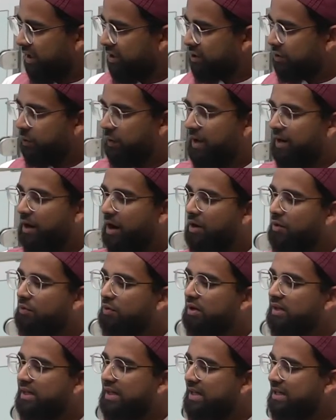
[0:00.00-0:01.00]
So in our
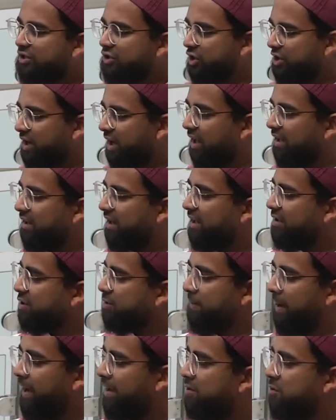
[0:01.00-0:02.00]
religion, Allah
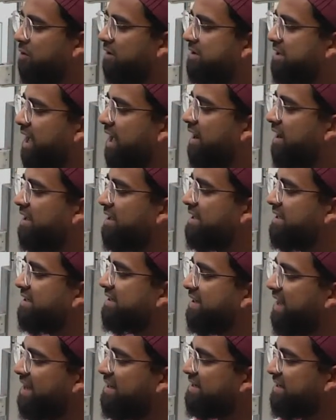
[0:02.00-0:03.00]
subhanahu wa ta'ala, He
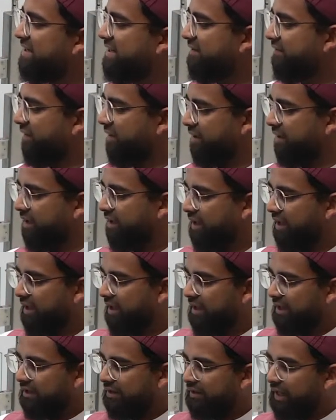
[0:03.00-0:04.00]
says even
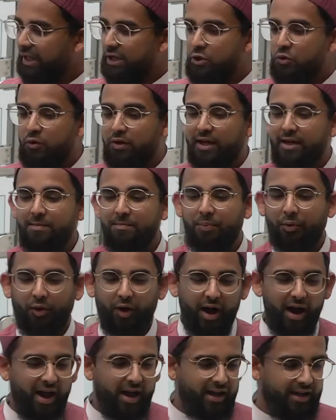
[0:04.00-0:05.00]
that you can
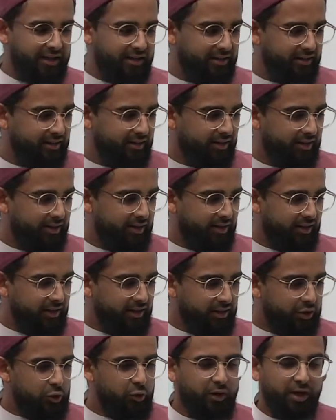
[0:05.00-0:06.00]
pray,
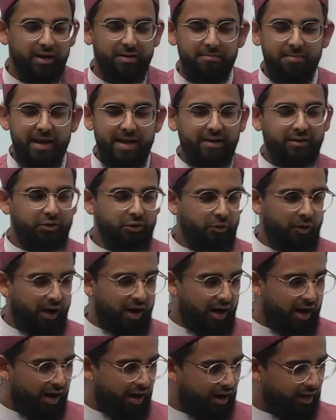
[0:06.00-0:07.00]
you can make
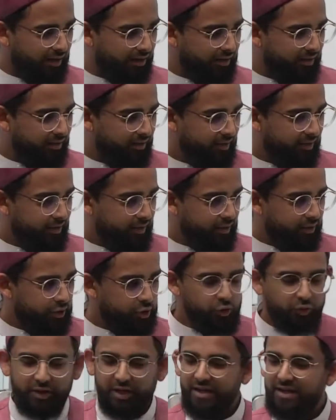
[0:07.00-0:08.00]
dua,
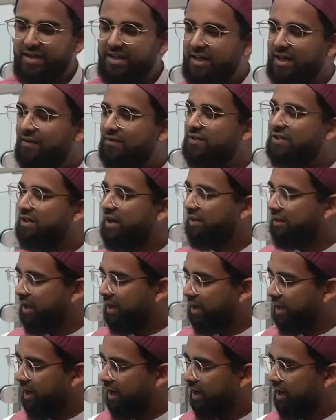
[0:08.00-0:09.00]
you can give
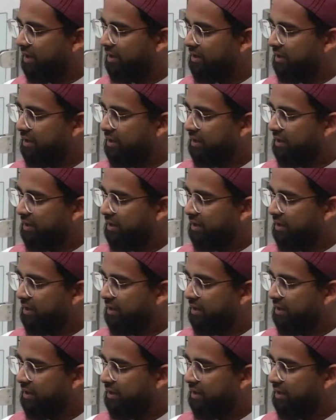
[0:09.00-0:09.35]
sadaqah,